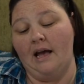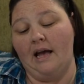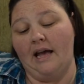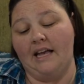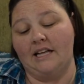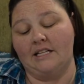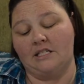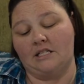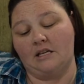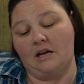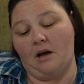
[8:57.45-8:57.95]

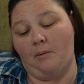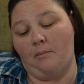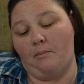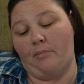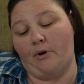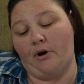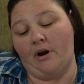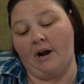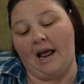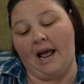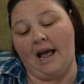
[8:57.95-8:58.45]
It's
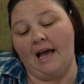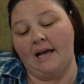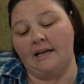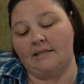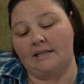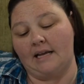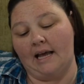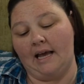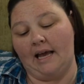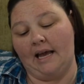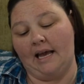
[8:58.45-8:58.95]

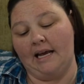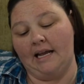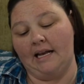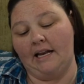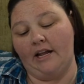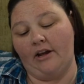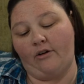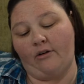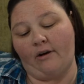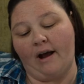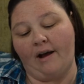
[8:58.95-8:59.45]
Bernat
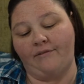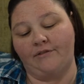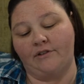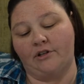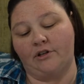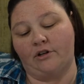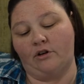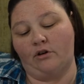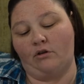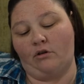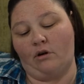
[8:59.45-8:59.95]

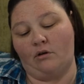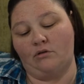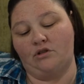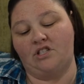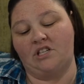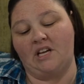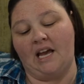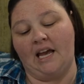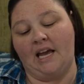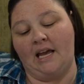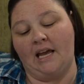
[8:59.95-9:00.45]
Handicrafter
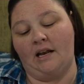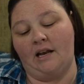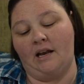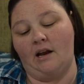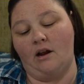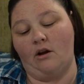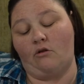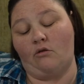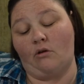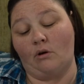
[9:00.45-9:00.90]
Crochet